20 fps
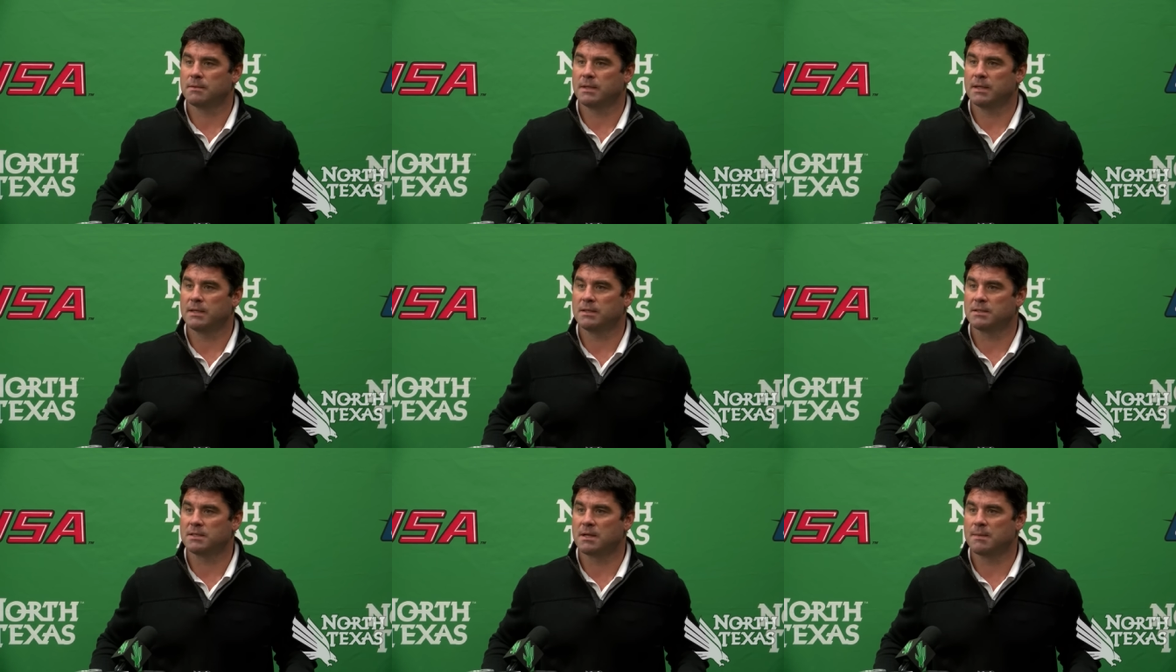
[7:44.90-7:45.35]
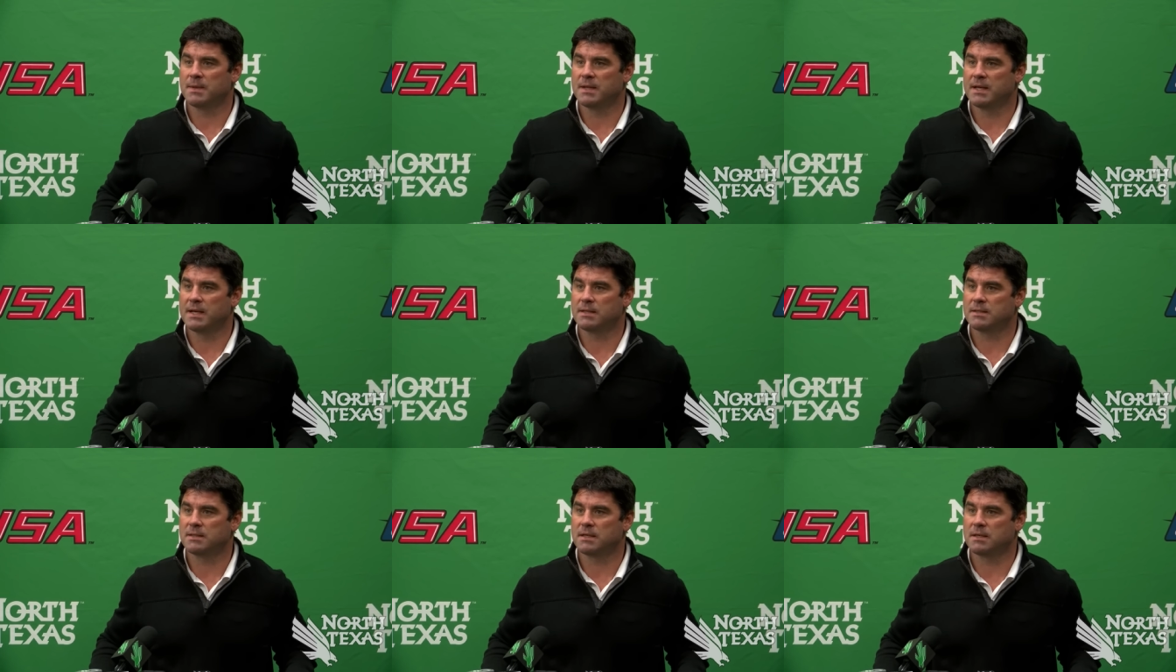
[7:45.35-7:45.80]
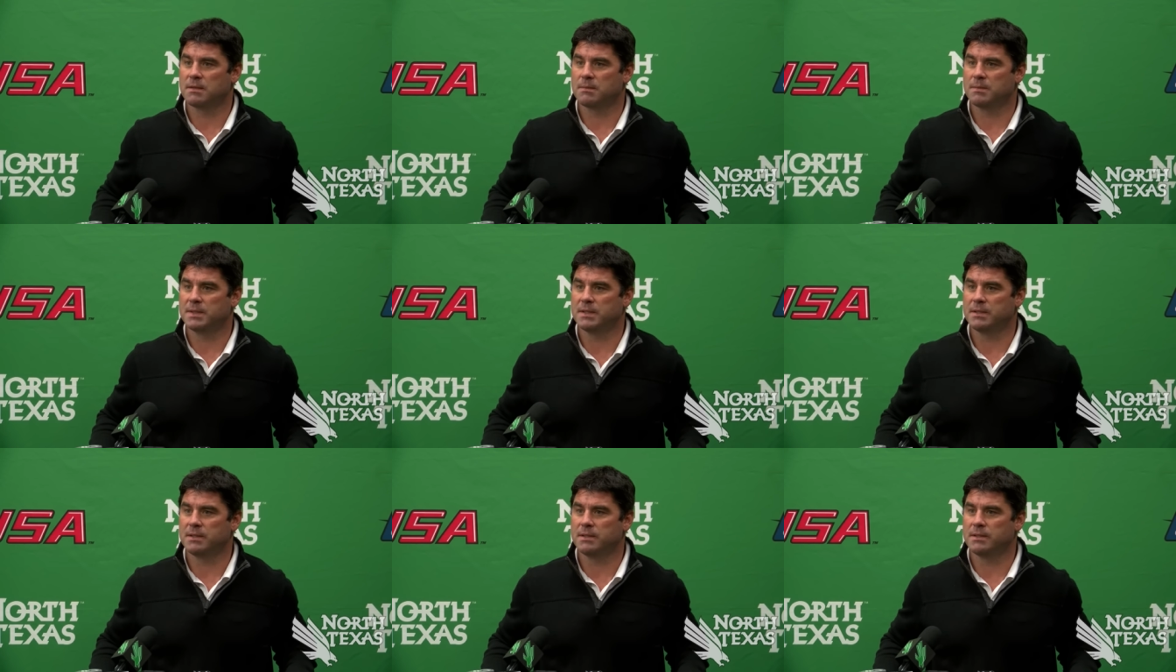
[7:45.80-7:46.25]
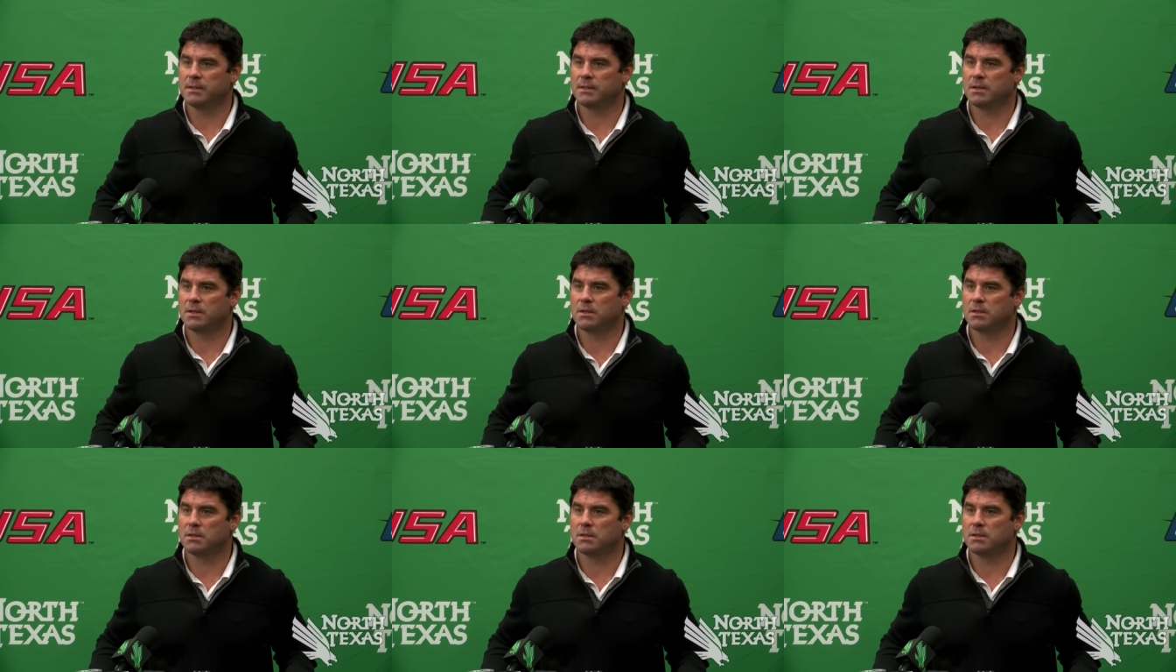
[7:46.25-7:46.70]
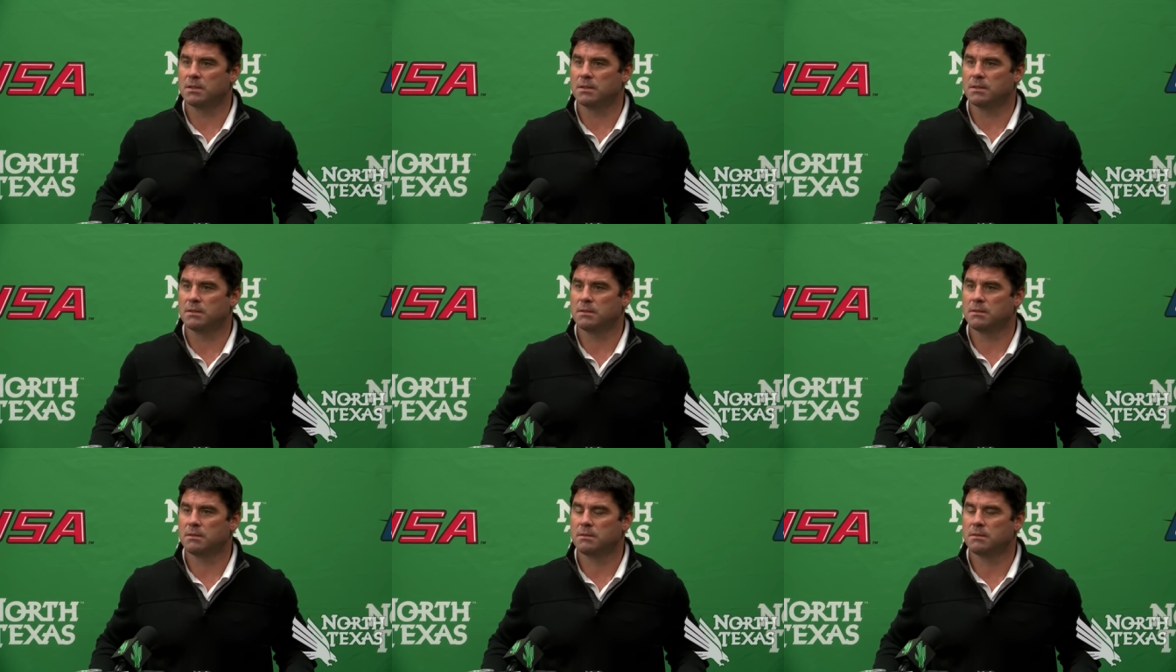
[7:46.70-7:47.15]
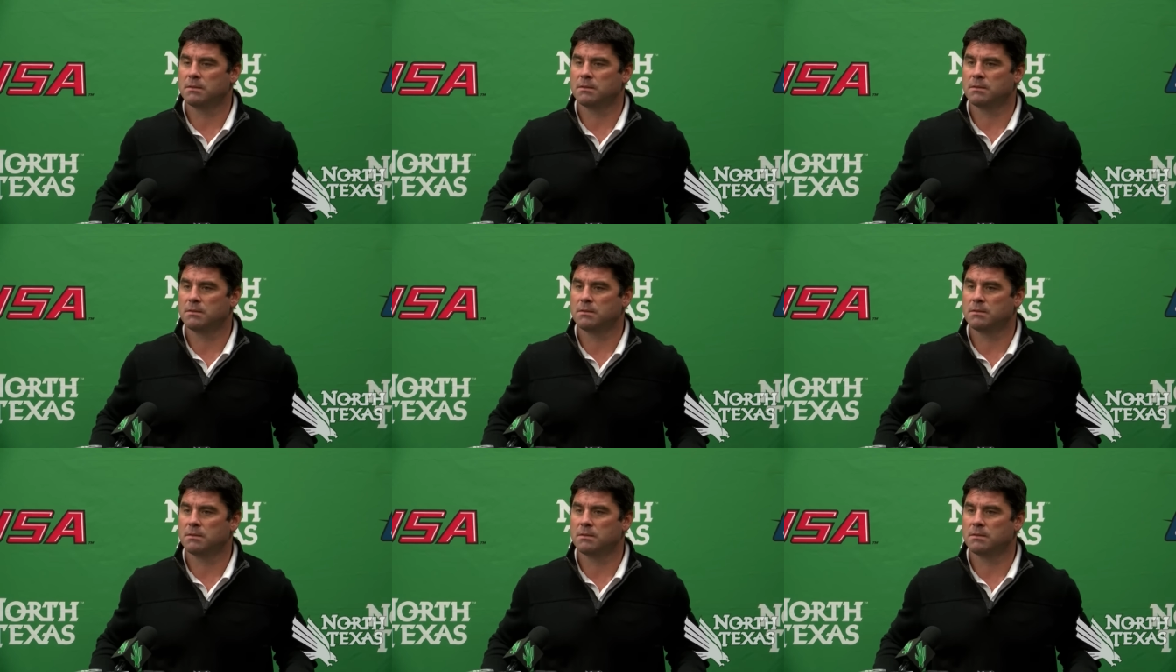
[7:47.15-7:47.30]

and some of that's going to be on